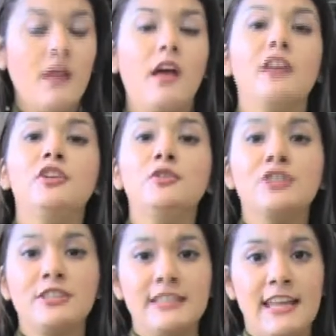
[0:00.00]
A New
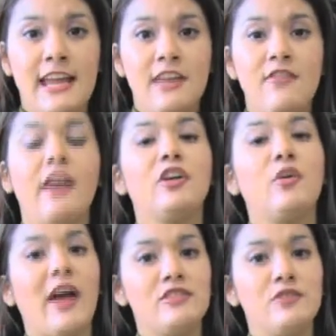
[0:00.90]
Jersey native and
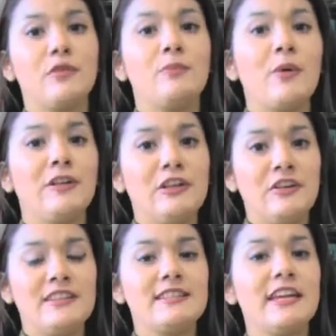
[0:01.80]
graduate from Bowling
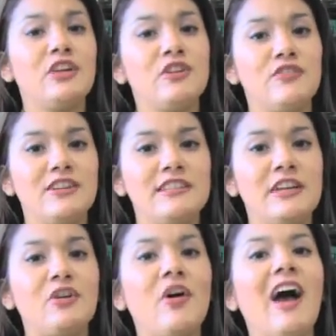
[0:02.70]
Green State University
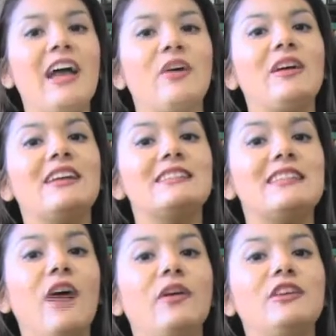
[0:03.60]
in Ohio is
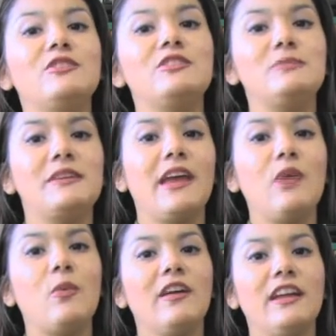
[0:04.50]
now at
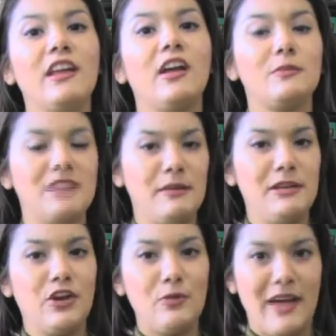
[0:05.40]
UTPA working on
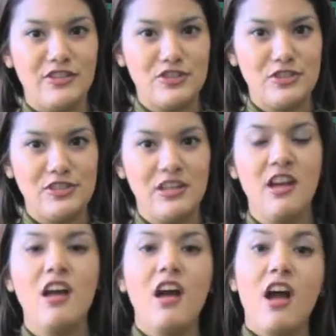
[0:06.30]
obtaining her master's.
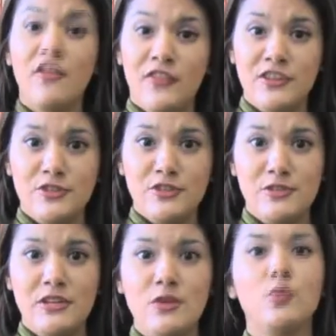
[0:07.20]
Our featured
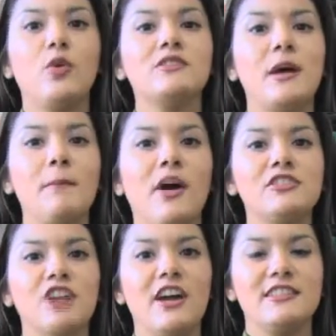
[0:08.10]
student, Roseanne
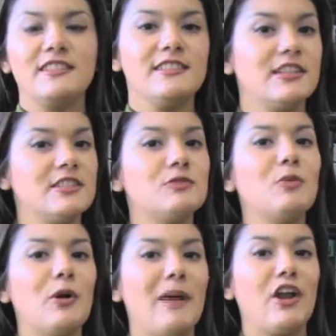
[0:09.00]
Botch Garza, tells us
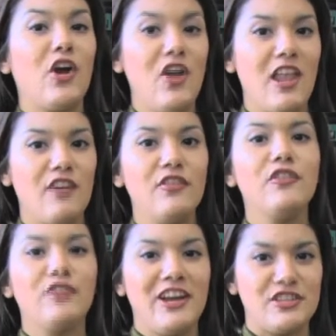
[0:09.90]
more about her love
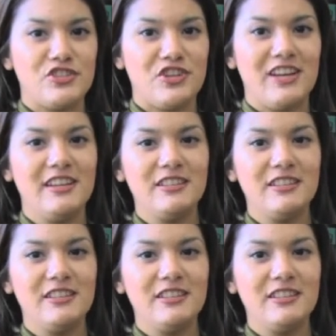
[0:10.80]
for history.